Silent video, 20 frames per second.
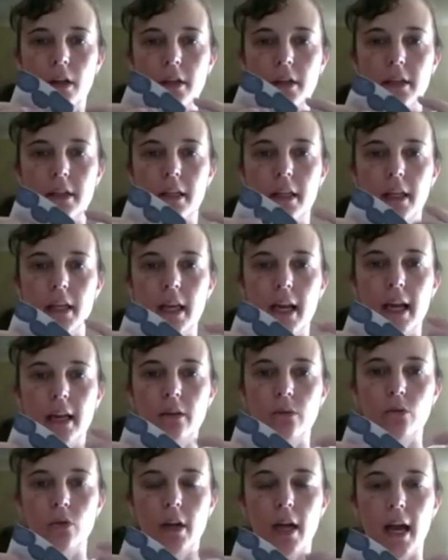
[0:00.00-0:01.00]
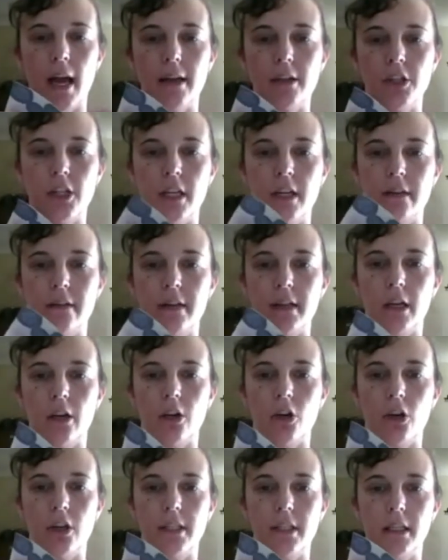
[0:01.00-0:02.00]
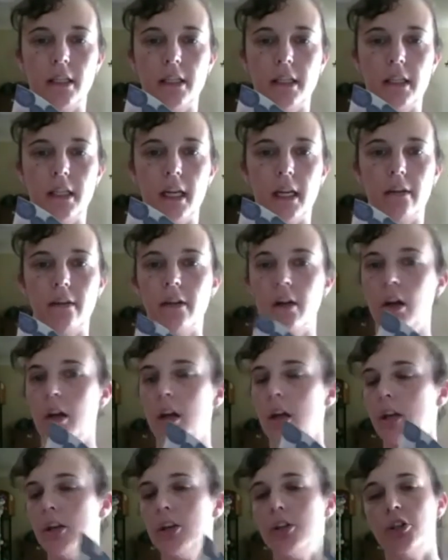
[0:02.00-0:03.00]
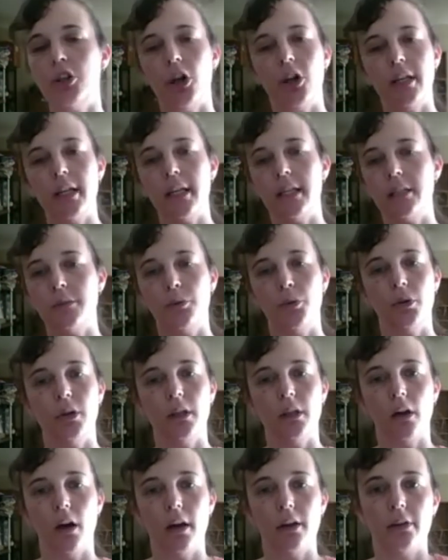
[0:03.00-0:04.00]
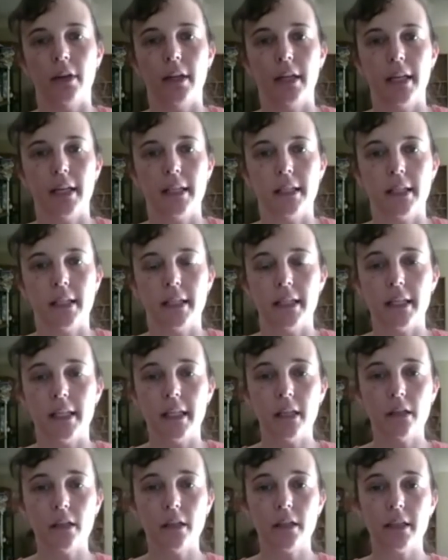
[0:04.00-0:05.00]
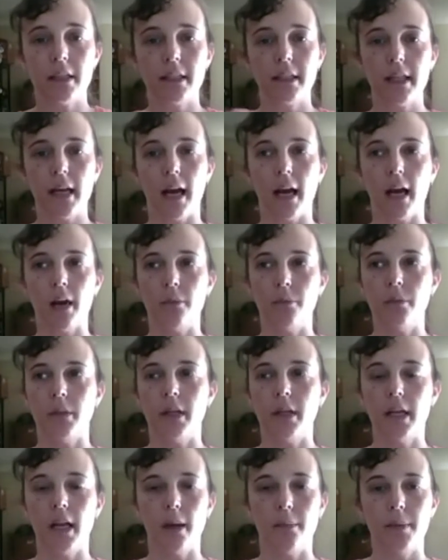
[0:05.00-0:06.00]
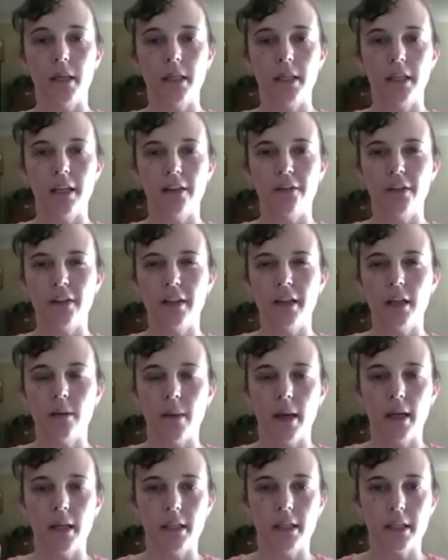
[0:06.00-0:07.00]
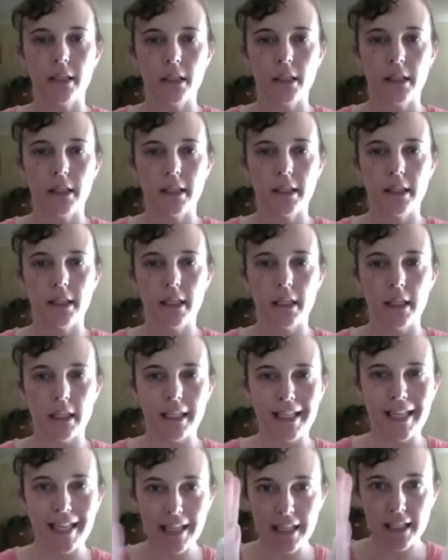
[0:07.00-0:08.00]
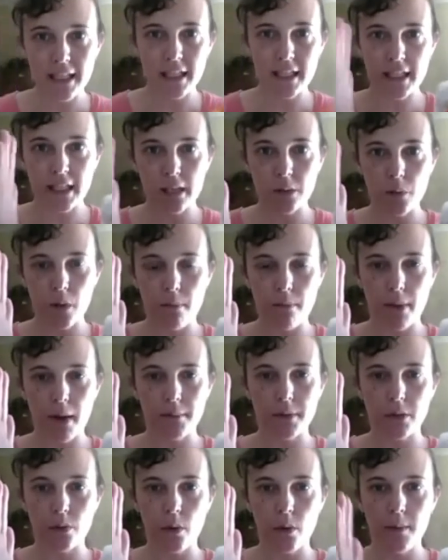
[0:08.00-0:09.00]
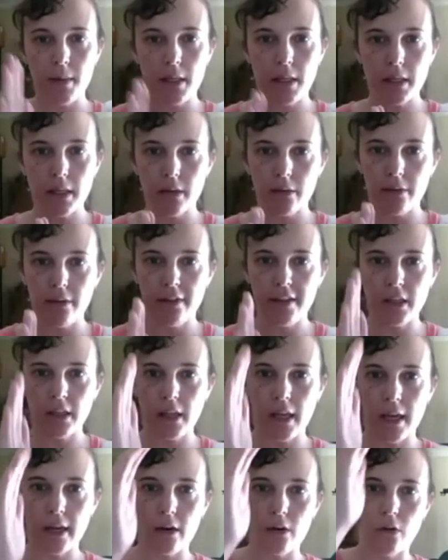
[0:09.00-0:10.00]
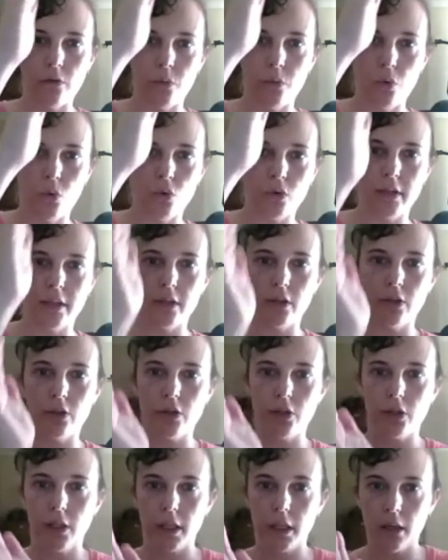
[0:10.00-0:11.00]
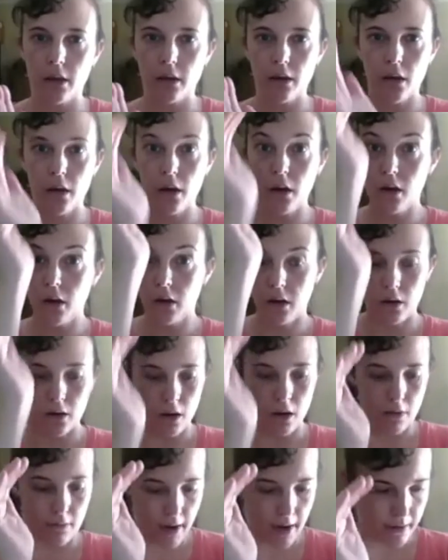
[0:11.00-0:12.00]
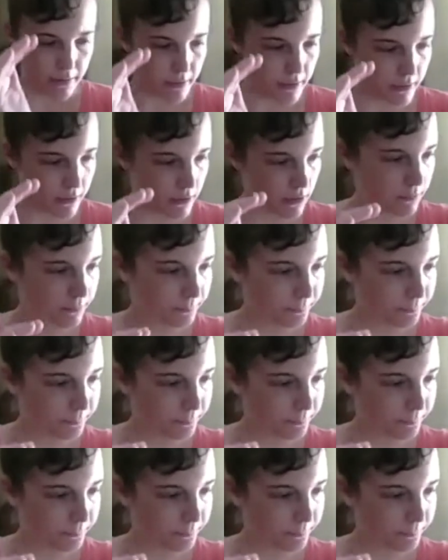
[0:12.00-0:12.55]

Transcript: So the net will catch anything that goes underneath. You don't need to put a liner against the skin because the nappy, if you think about it, doesn't sit against the skin when bub's swimming. There's a thin layer of water usually around it.